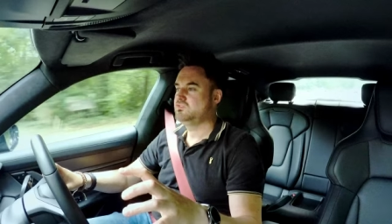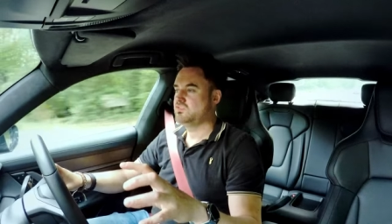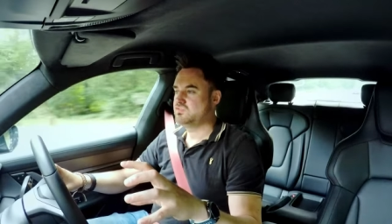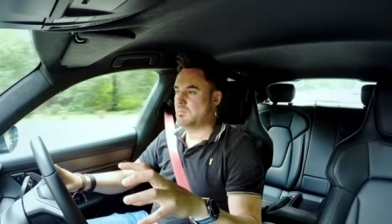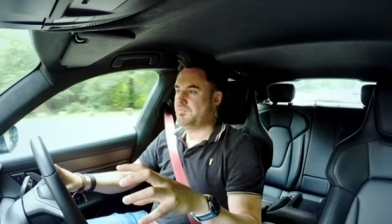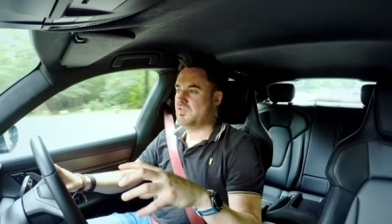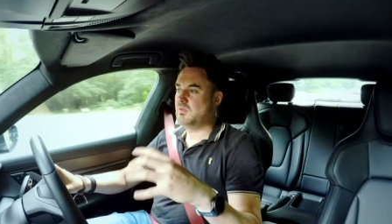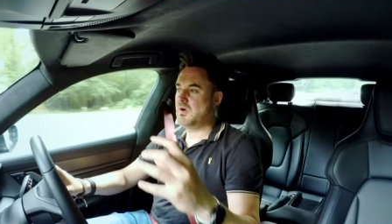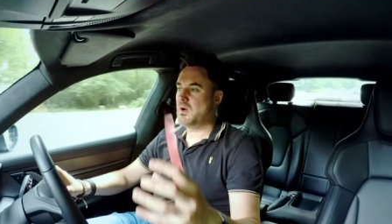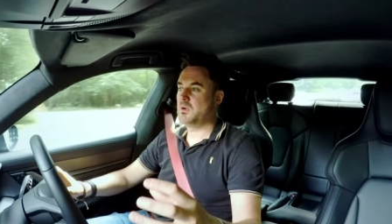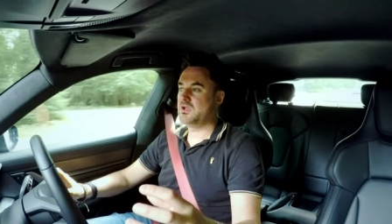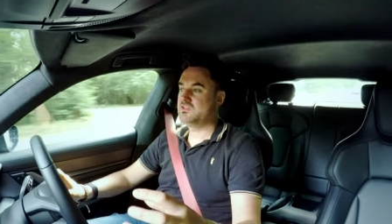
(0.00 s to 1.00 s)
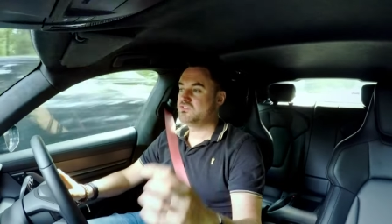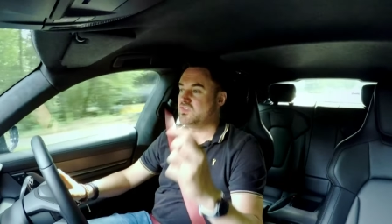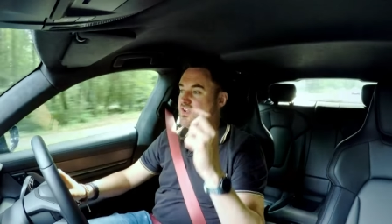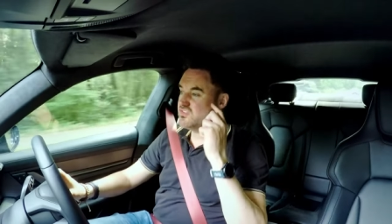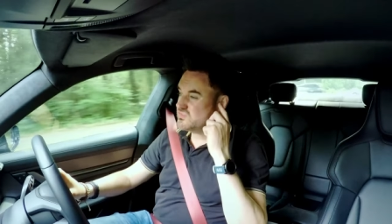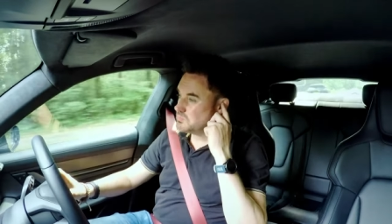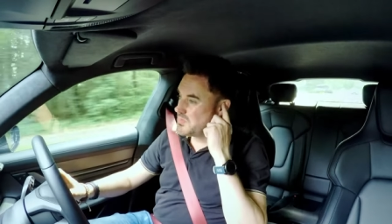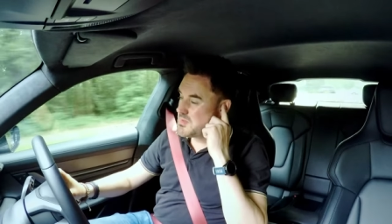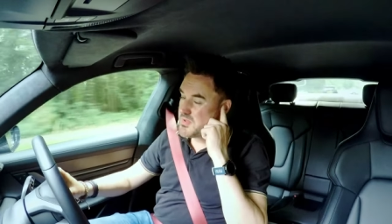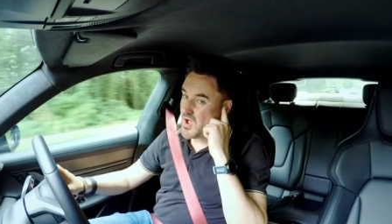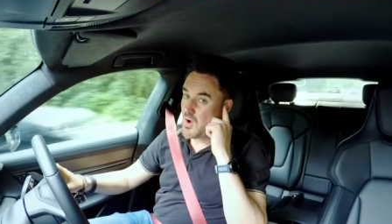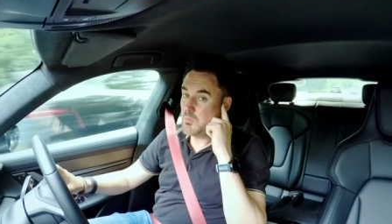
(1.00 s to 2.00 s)
just something you might want to consider. Just
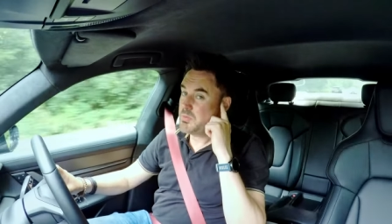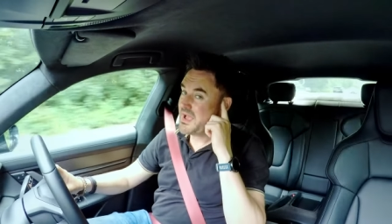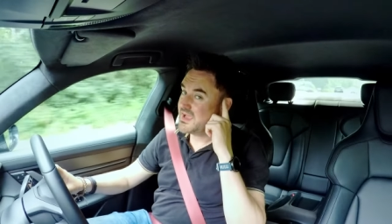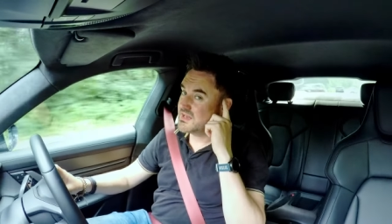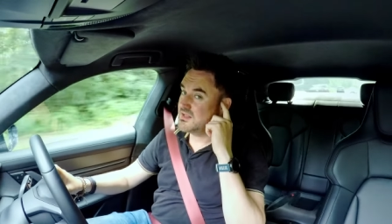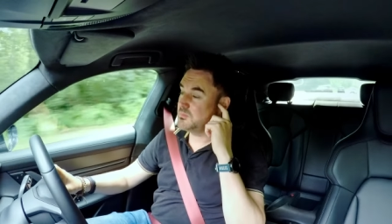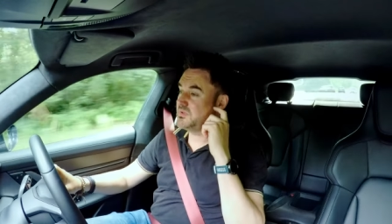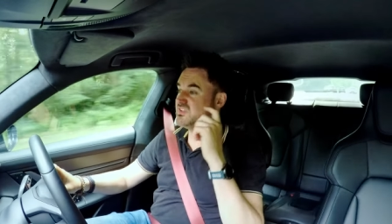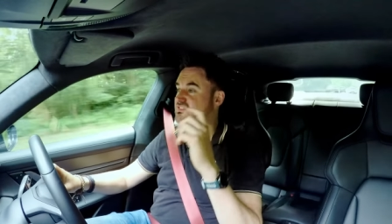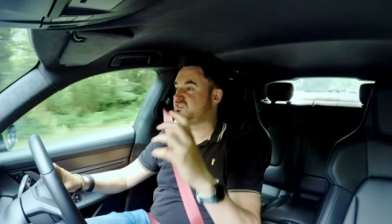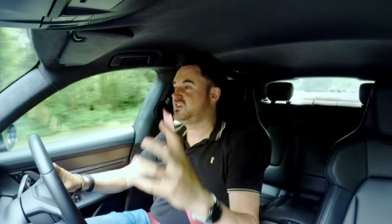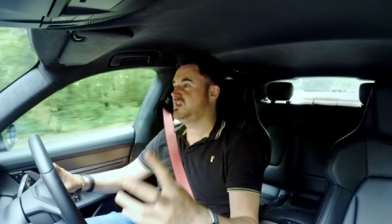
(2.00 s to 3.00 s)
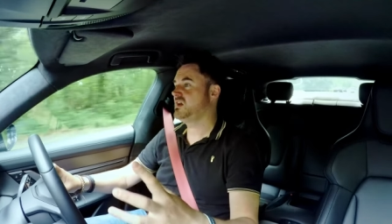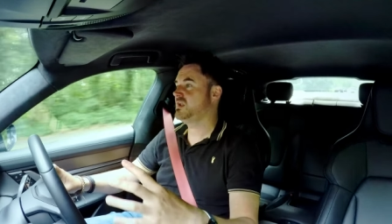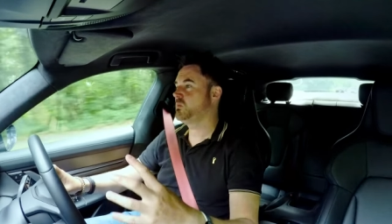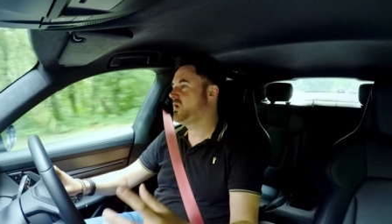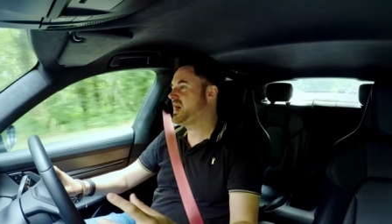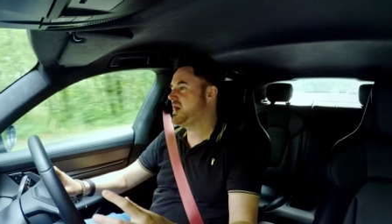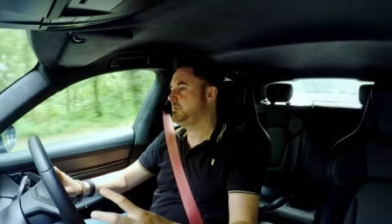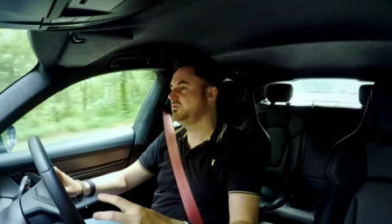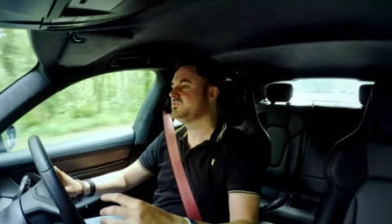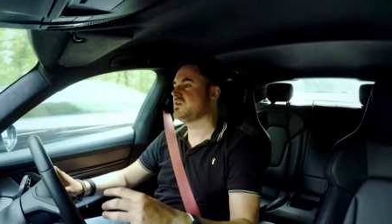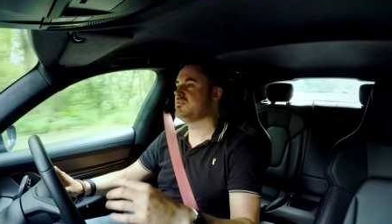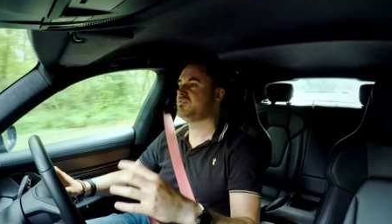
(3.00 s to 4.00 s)
maybe hold back a little bit and see kind of what
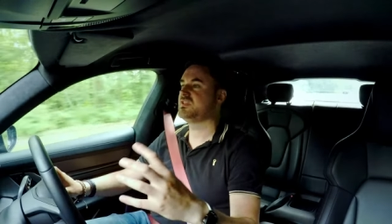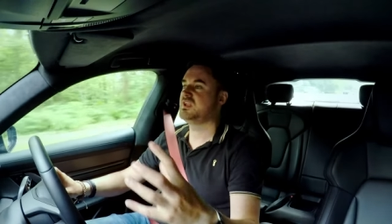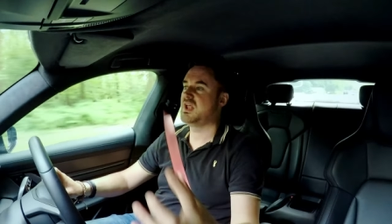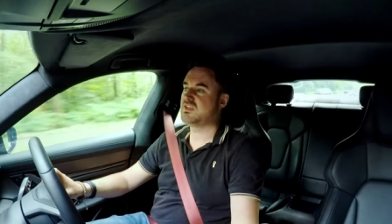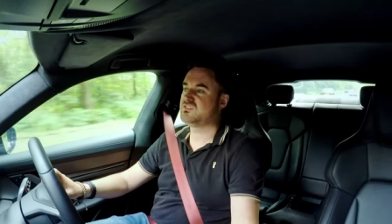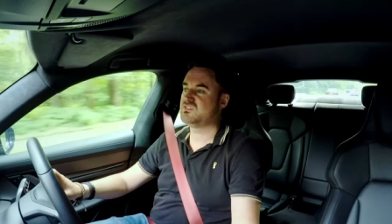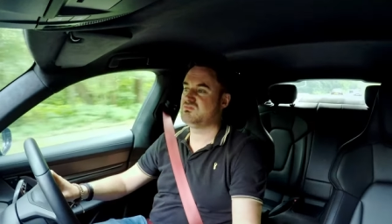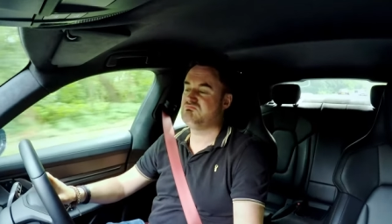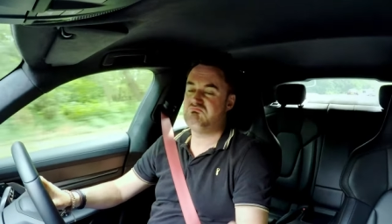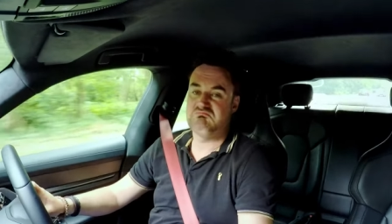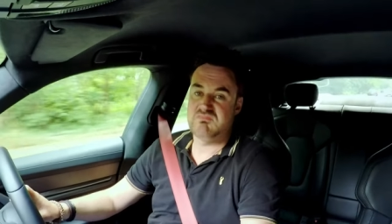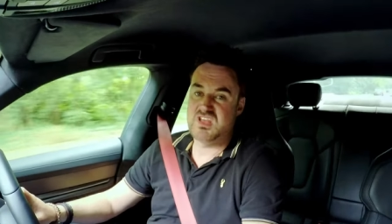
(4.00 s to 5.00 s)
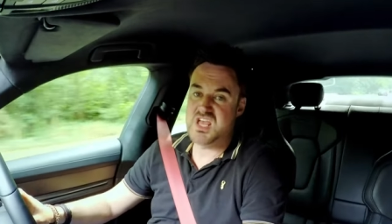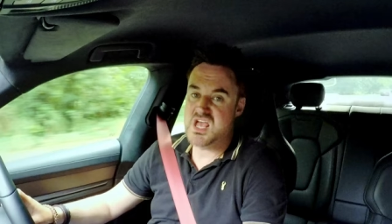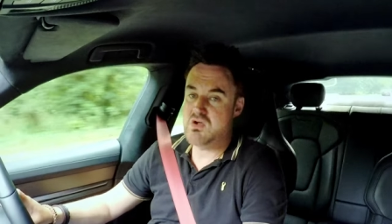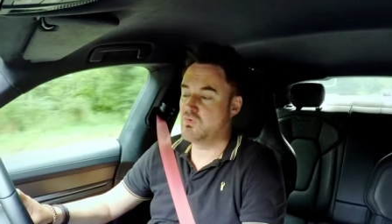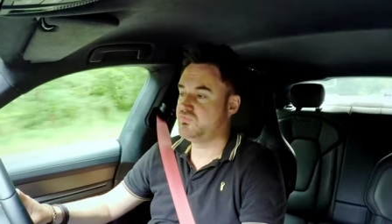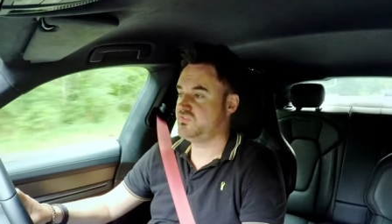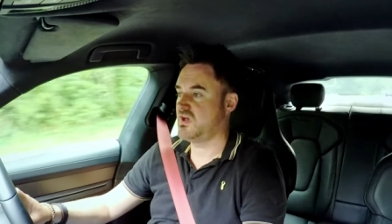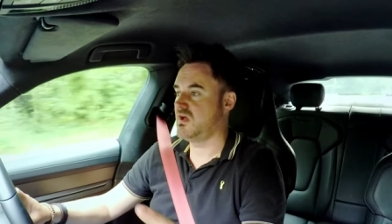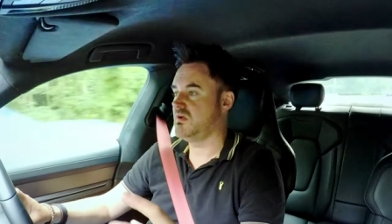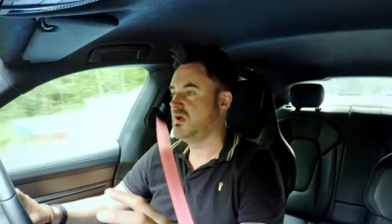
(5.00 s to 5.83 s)
happens over the next year or so.